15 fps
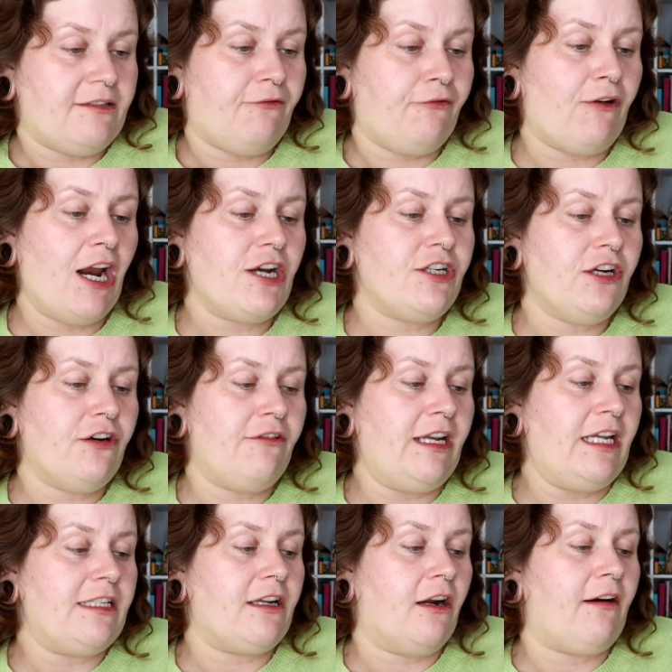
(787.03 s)
Fresh
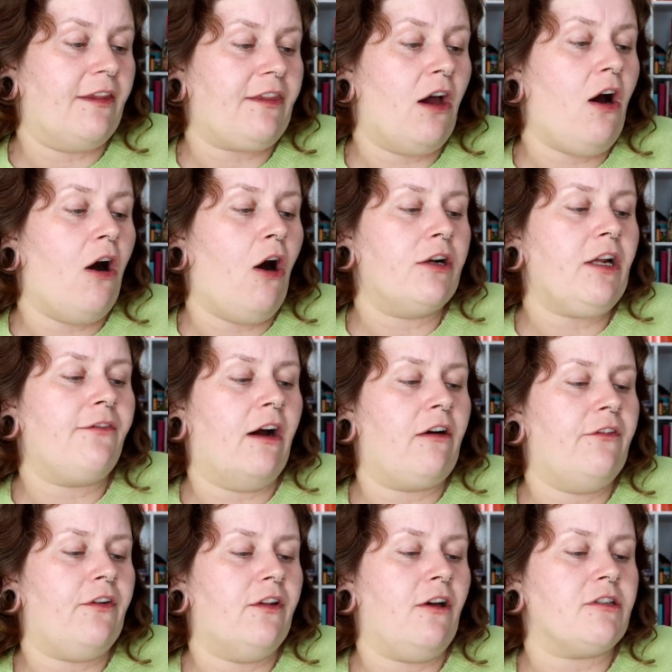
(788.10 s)
ingredients are at the heart of
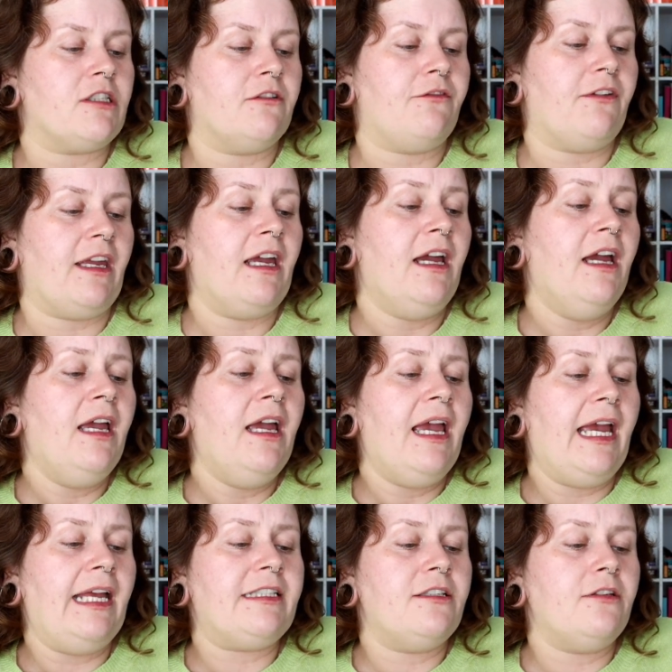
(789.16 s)
our philosophy.
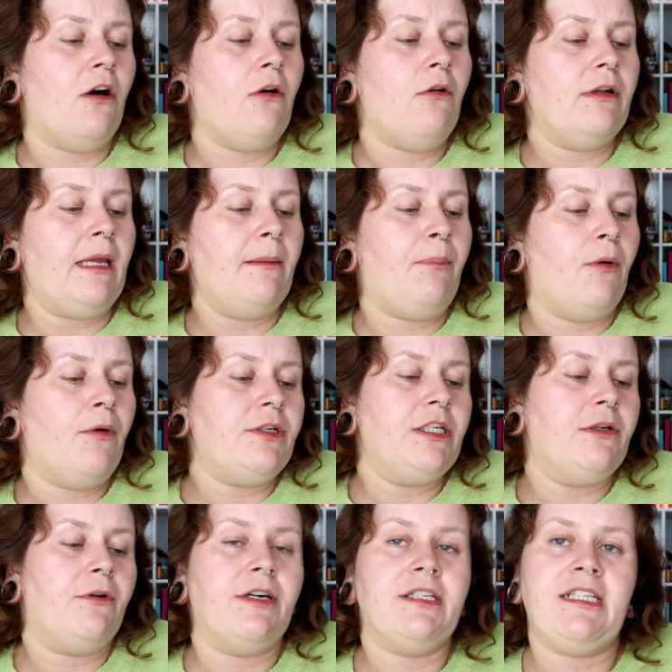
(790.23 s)
It's not only important
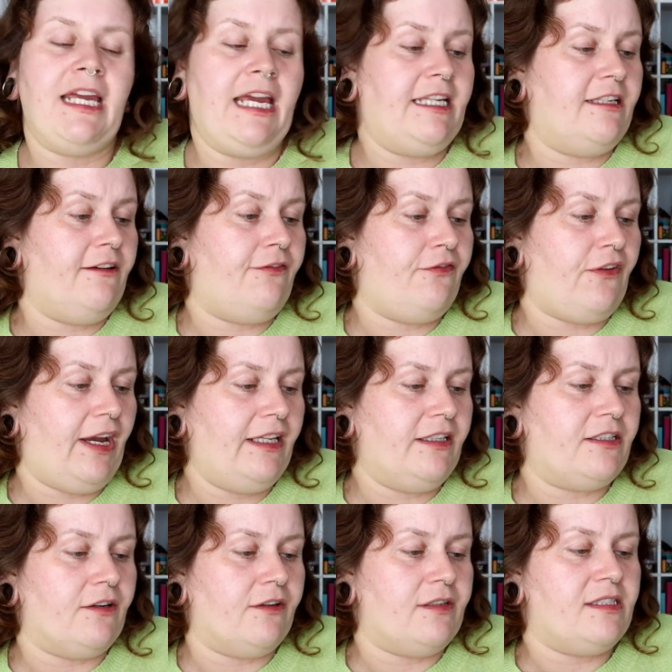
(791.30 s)
to us, it
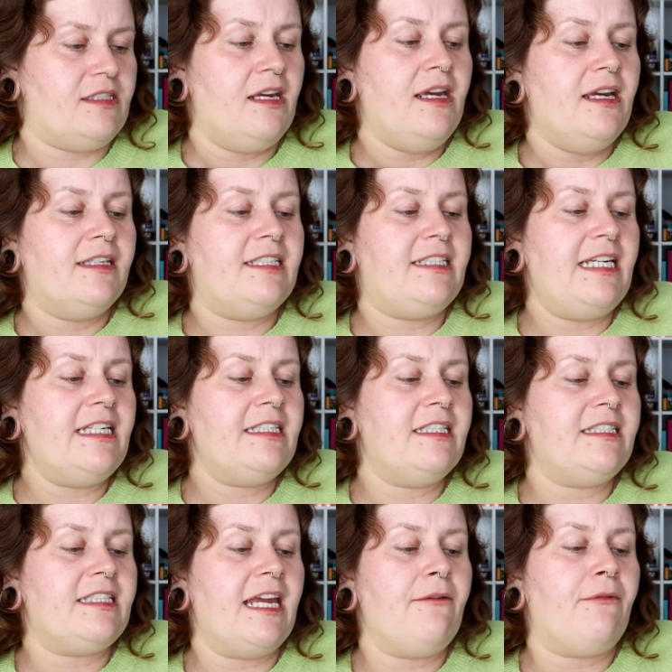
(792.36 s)
defines us. Seize
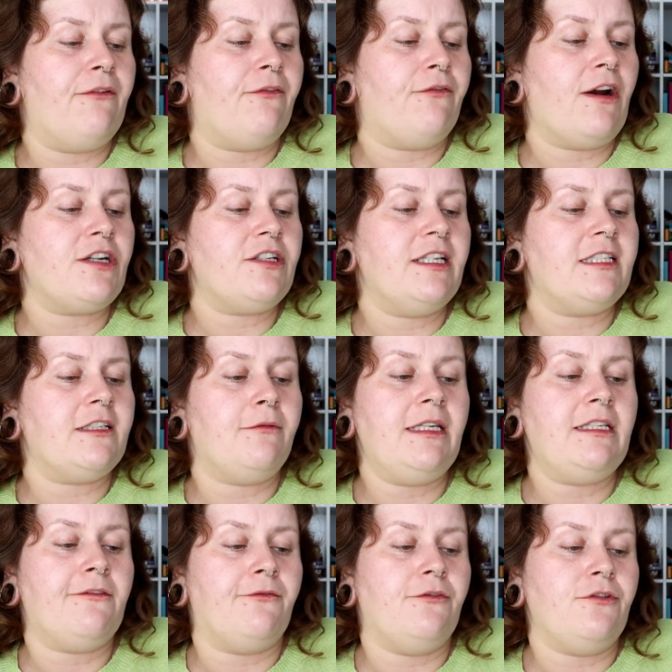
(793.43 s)
the day with freshly
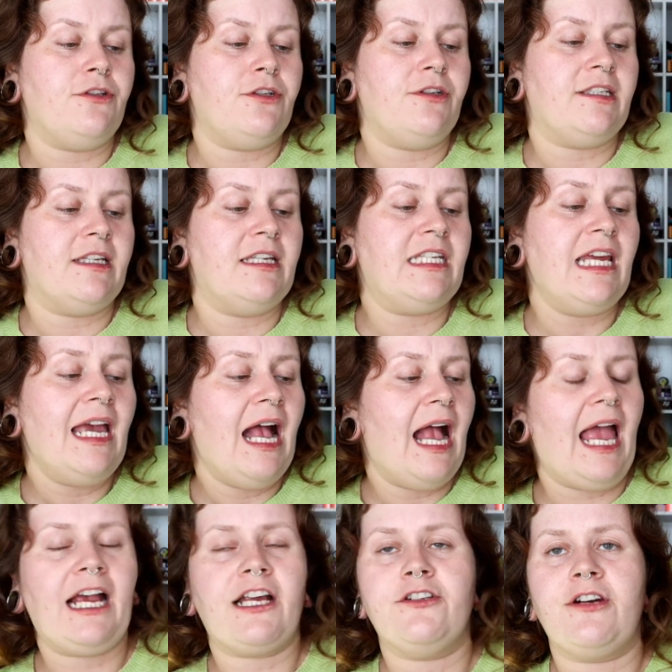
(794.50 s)
squeezed fruit juices,
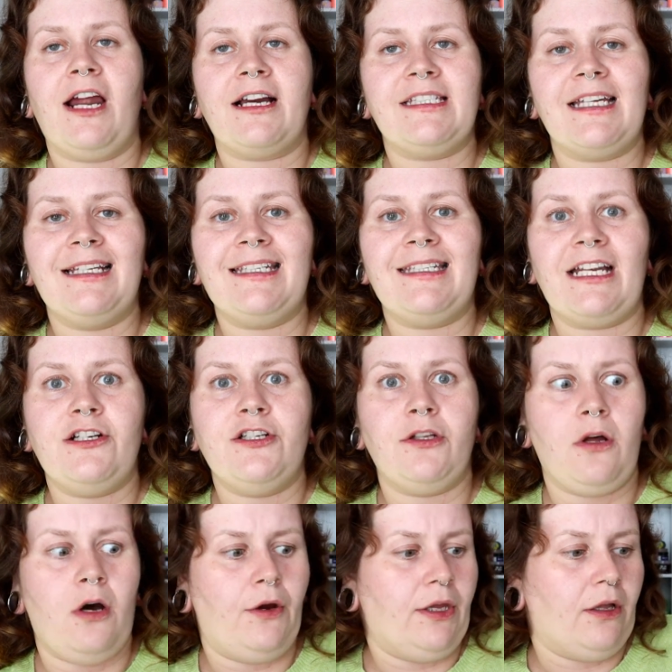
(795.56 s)
extracts, and
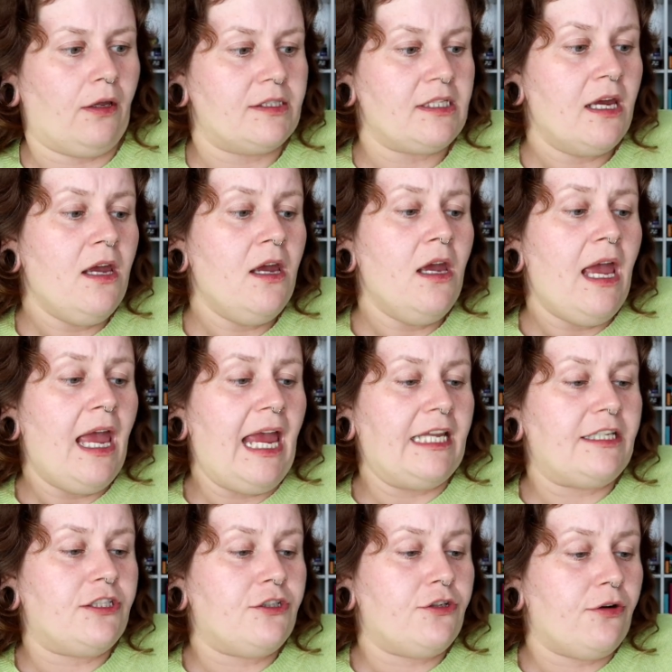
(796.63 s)
essential oils.
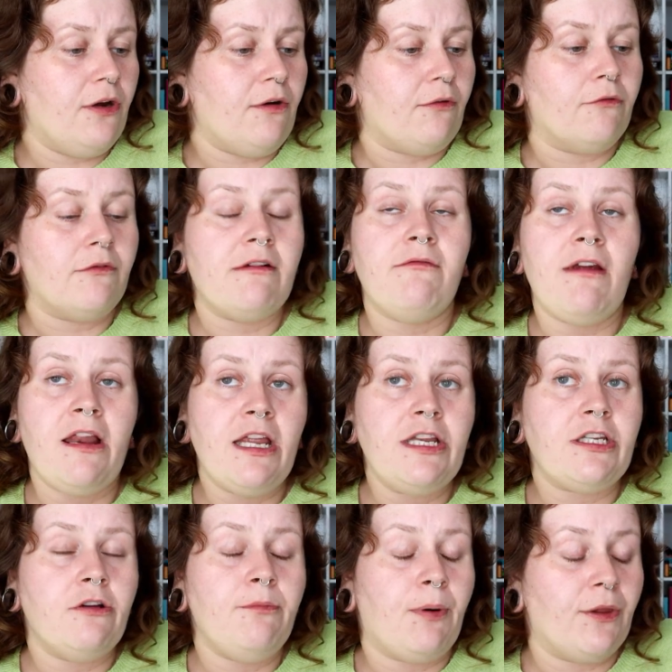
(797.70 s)
It's true, we really
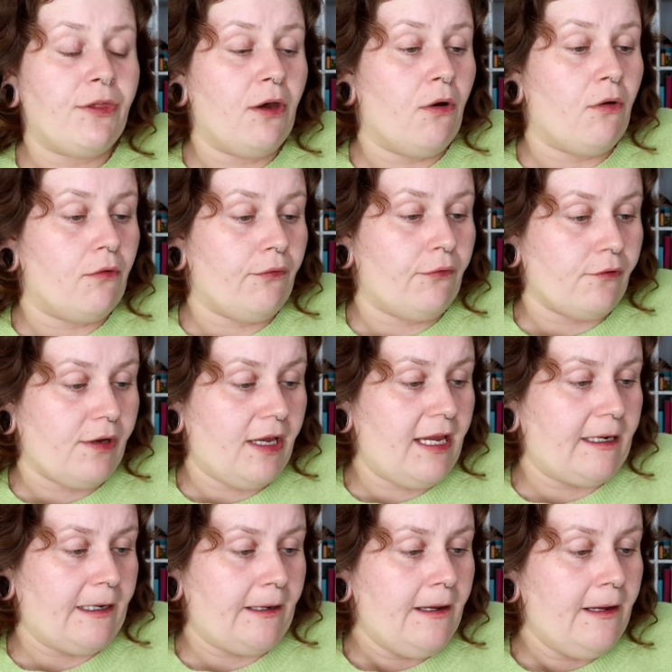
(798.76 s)
do put the whole fruit
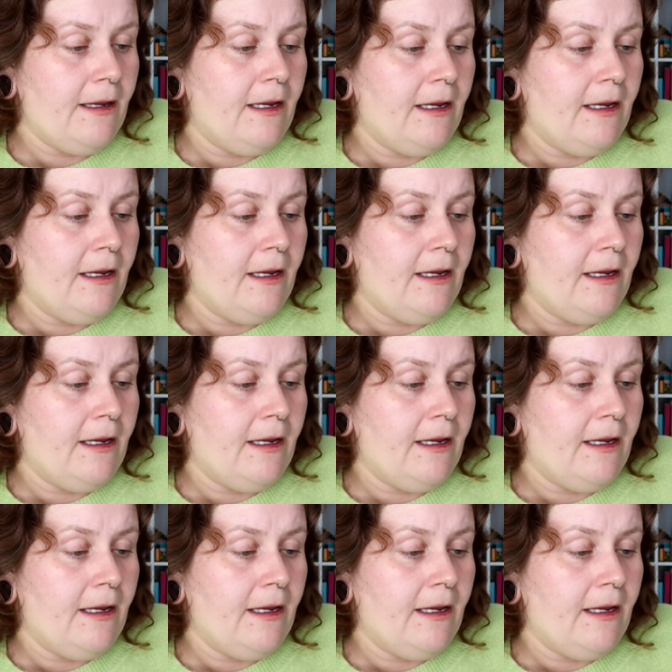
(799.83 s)
in.